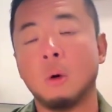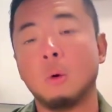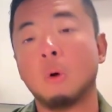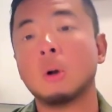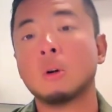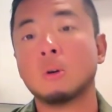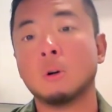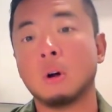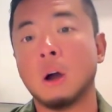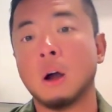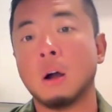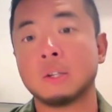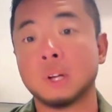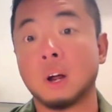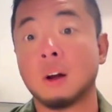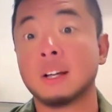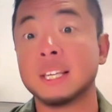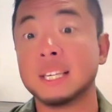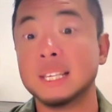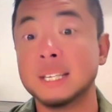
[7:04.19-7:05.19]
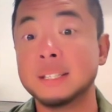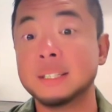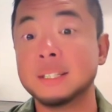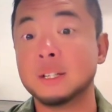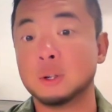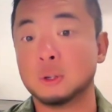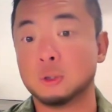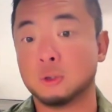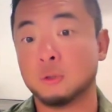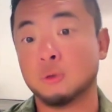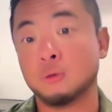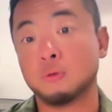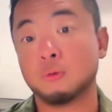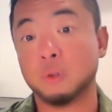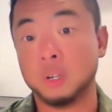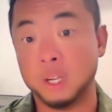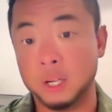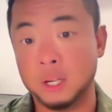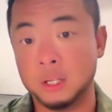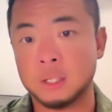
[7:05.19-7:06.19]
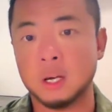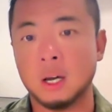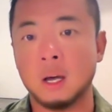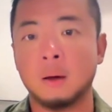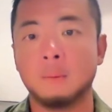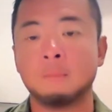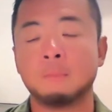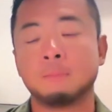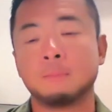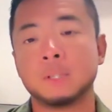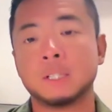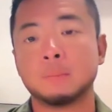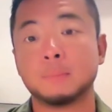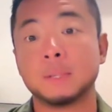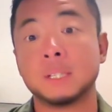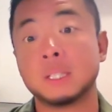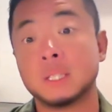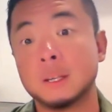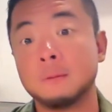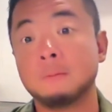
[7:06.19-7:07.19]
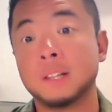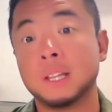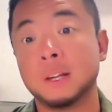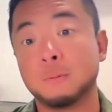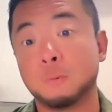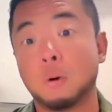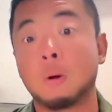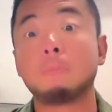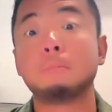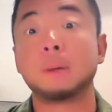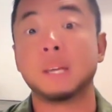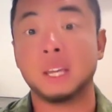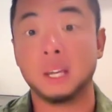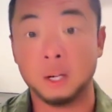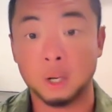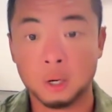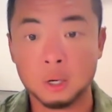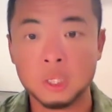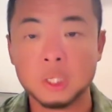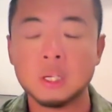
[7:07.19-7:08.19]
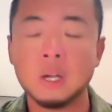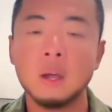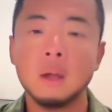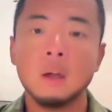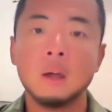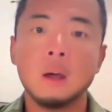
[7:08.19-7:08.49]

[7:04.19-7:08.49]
oracle cards are easier to read, specifically for beginners,